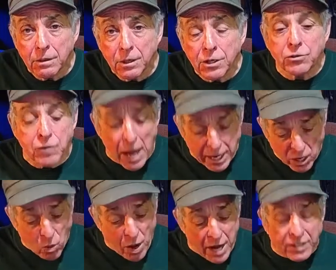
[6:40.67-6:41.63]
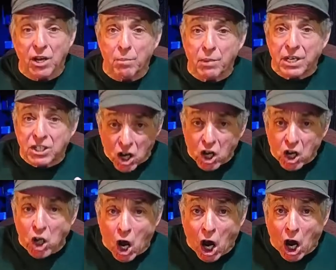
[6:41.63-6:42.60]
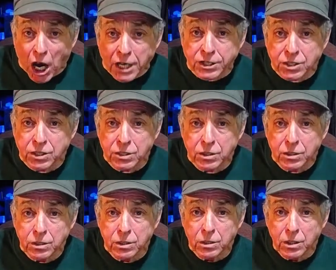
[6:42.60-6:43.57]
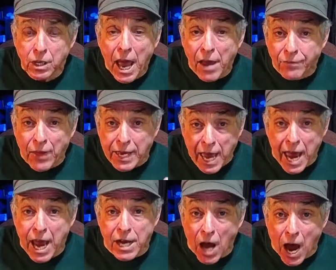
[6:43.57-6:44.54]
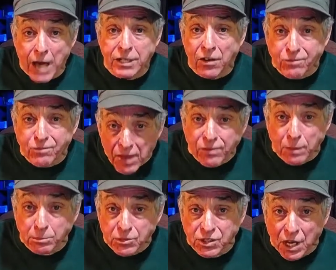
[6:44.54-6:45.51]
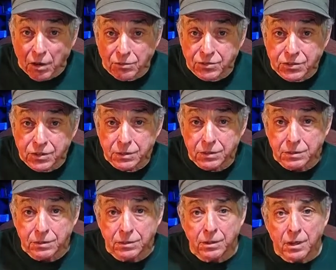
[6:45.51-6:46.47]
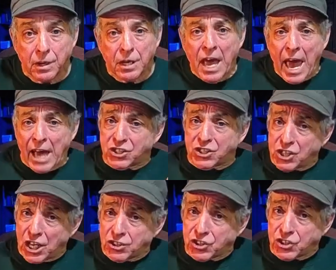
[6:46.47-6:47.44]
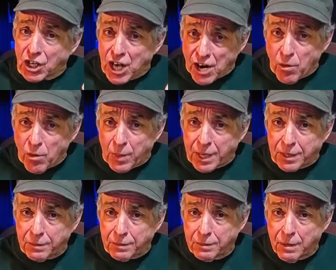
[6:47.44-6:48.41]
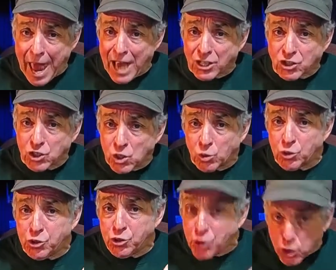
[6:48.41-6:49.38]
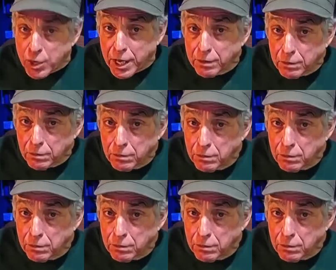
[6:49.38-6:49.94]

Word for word: You take away somebody's claws and they cannot defend themselves. And since the government has no duty